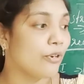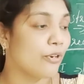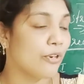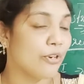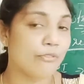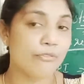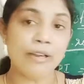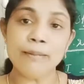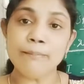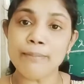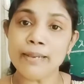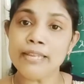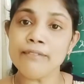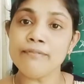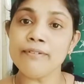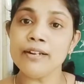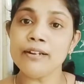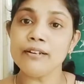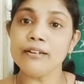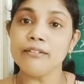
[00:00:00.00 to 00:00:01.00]
one by
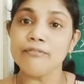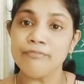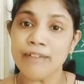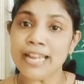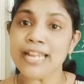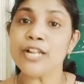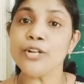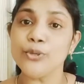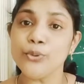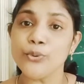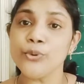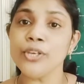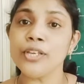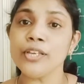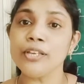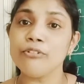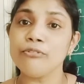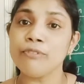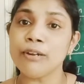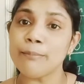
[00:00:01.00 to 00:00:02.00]
one, while
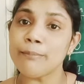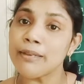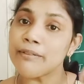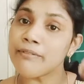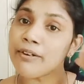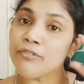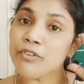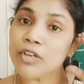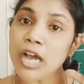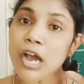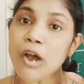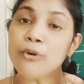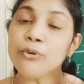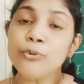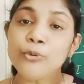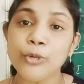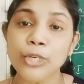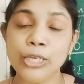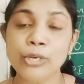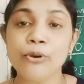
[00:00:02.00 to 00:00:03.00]
doing one by one, you have
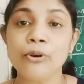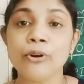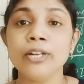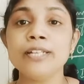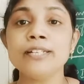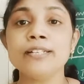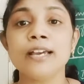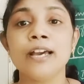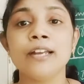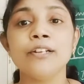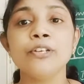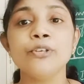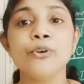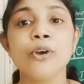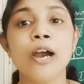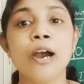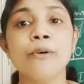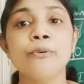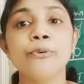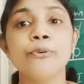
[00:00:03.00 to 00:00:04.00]
to recall it and you
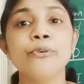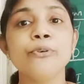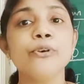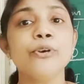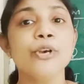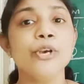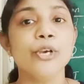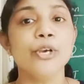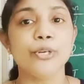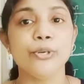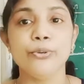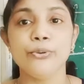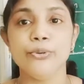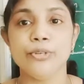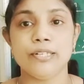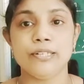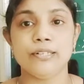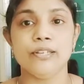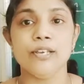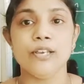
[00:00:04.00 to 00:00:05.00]
have to do
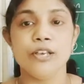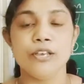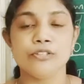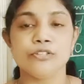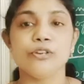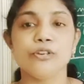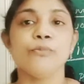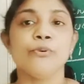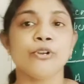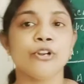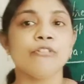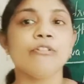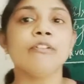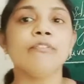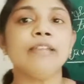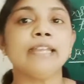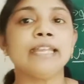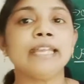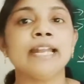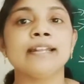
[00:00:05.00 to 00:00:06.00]
it. So moreover,
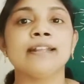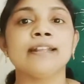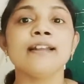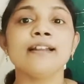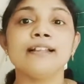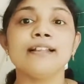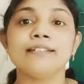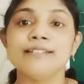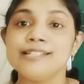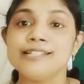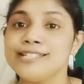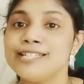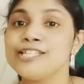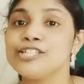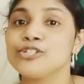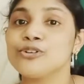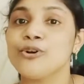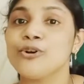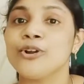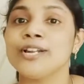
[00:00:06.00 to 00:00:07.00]
we can tell this is
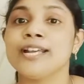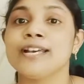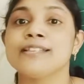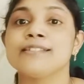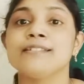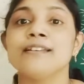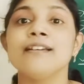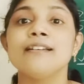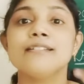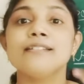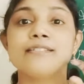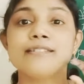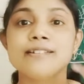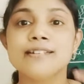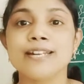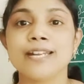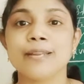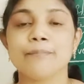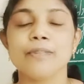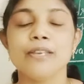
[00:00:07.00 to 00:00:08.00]
called as a
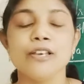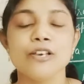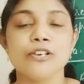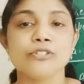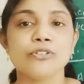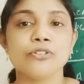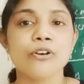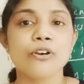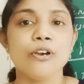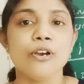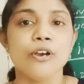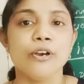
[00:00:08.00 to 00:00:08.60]
stream. So